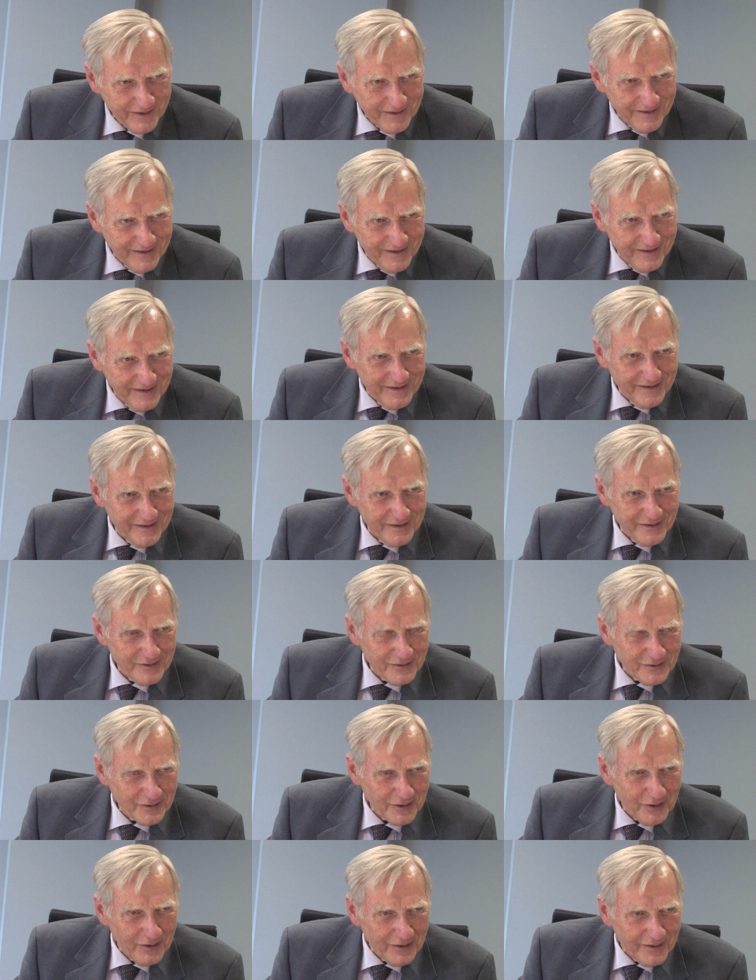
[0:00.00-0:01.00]
Mm -hmm.
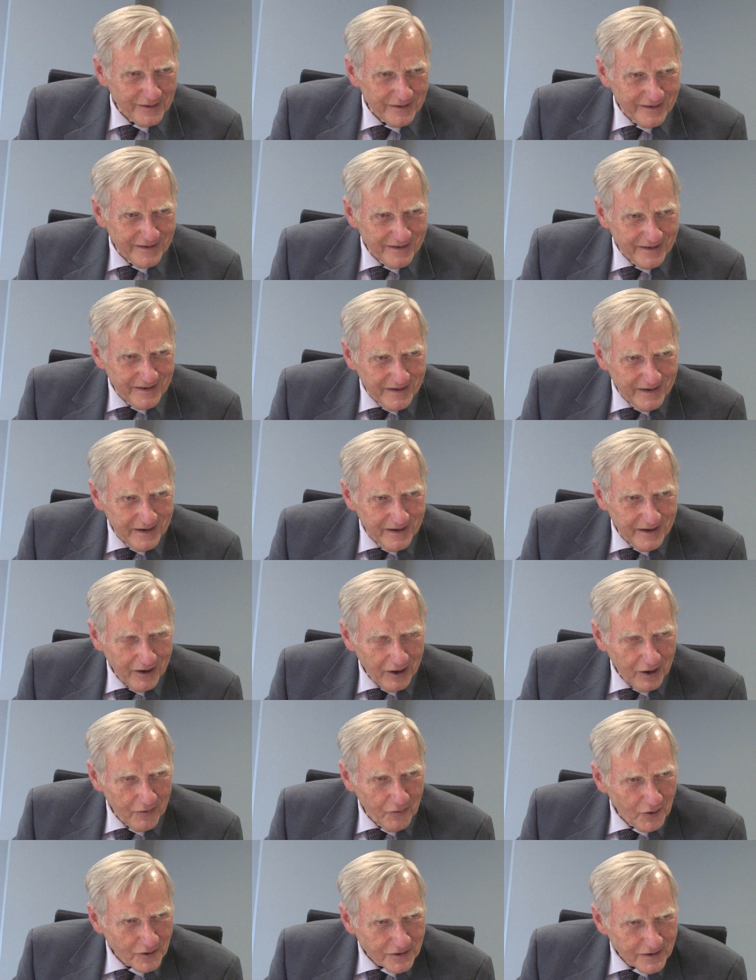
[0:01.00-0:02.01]
So
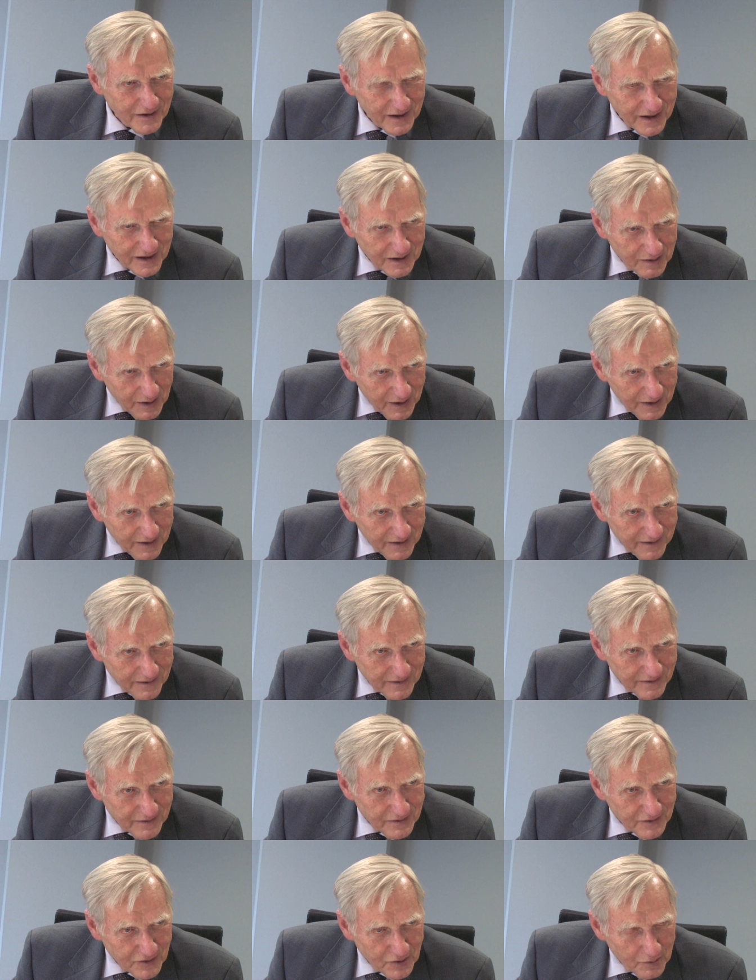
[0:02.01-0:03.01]
I was a little
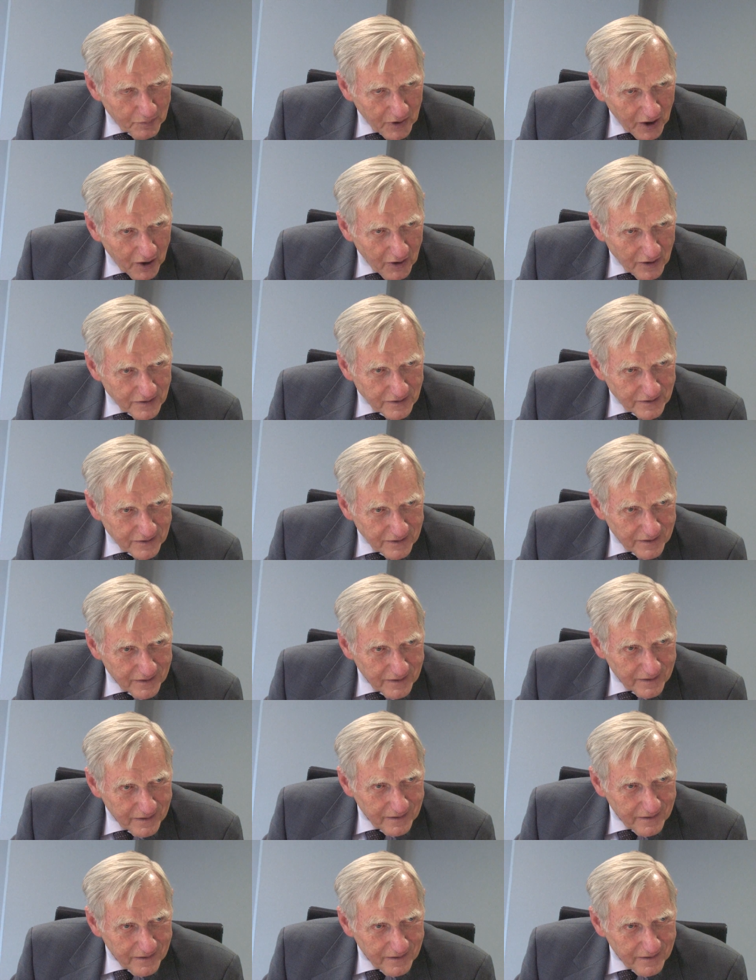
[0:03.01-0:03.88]
surprised,